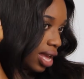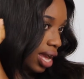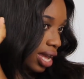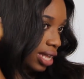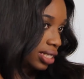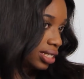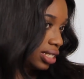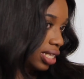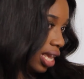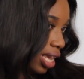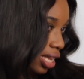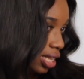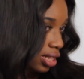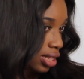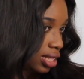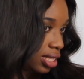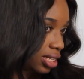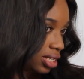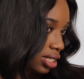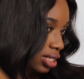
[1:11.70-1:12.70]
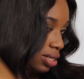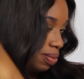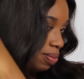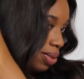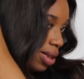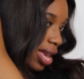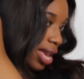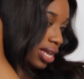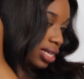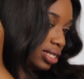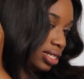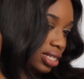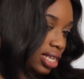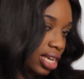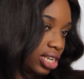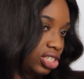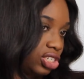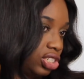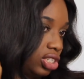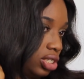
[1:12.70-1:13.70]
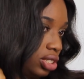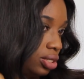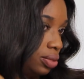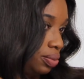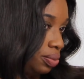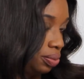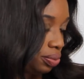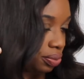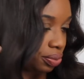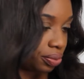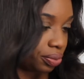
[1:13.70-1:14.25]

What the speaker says: I take this back section